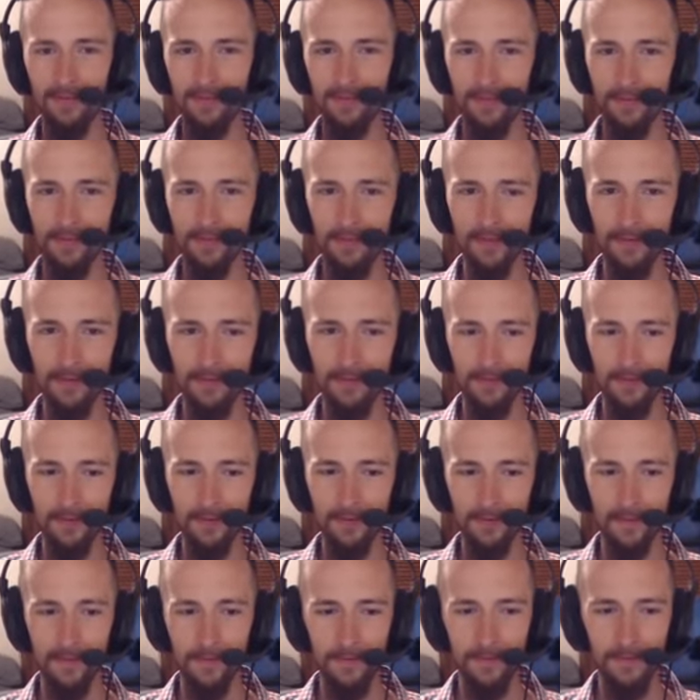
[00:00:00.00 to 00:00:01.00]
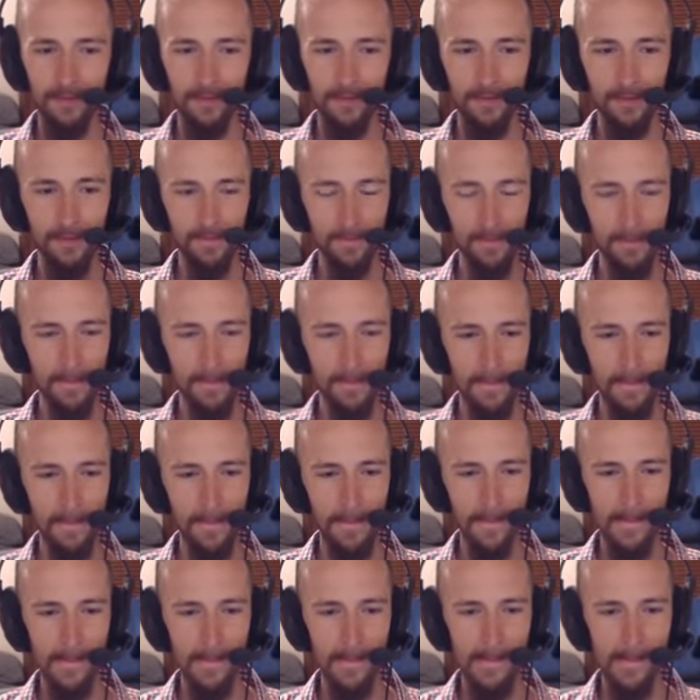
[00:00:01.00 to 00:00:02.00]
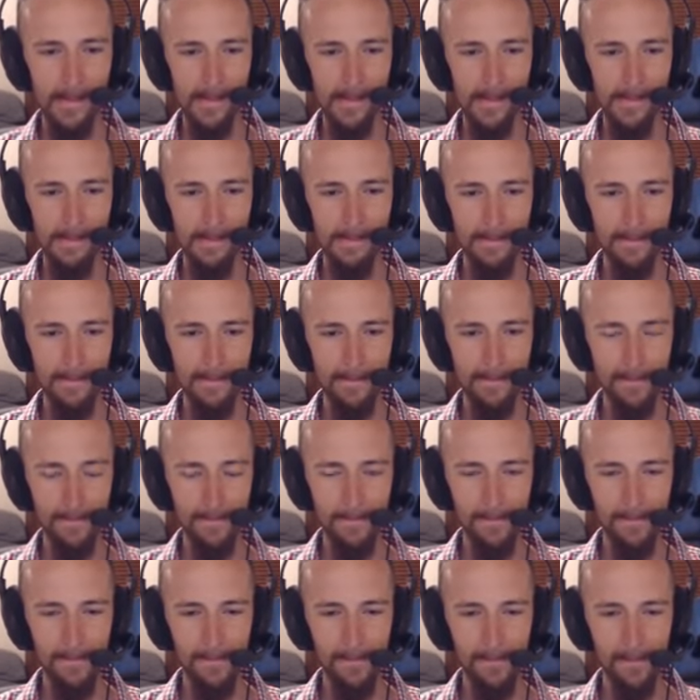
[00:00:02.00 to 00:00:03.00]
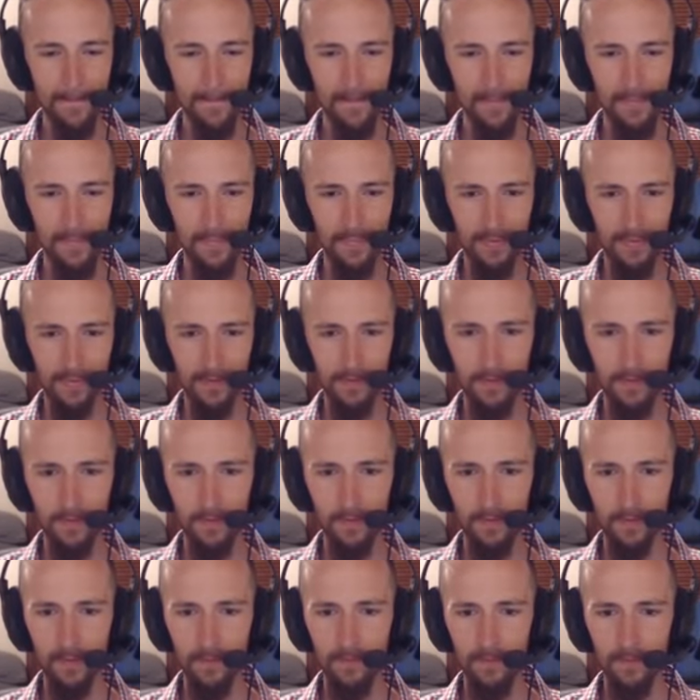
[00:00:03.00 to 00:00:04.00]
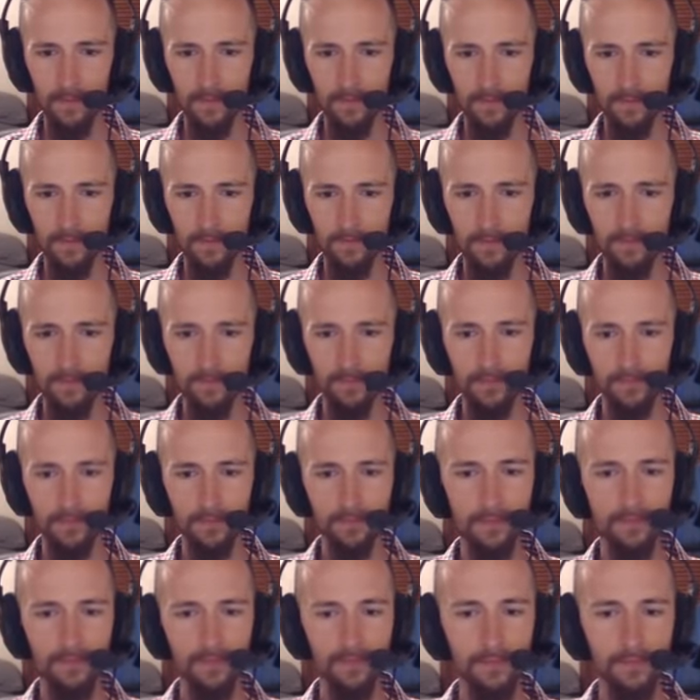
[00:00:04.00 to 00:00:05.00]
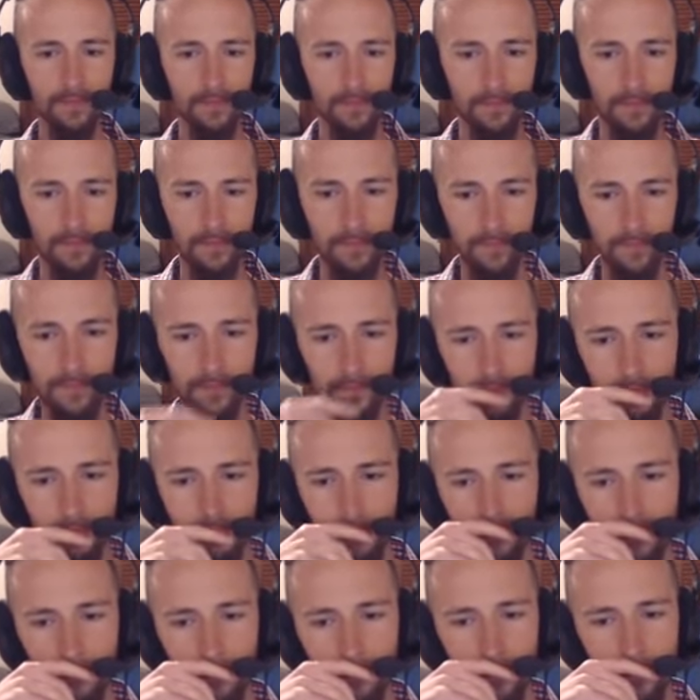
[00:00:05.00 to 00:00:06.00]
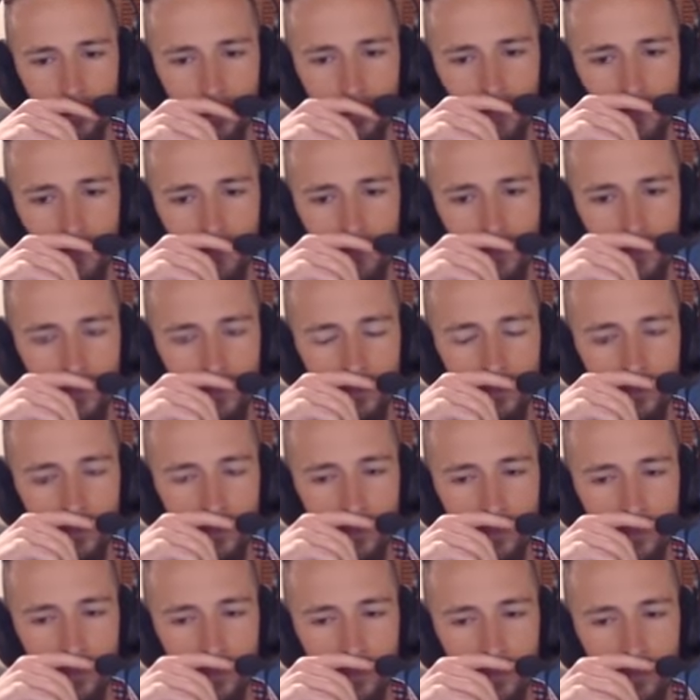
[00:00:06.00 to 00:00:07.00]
The person shown says nothing.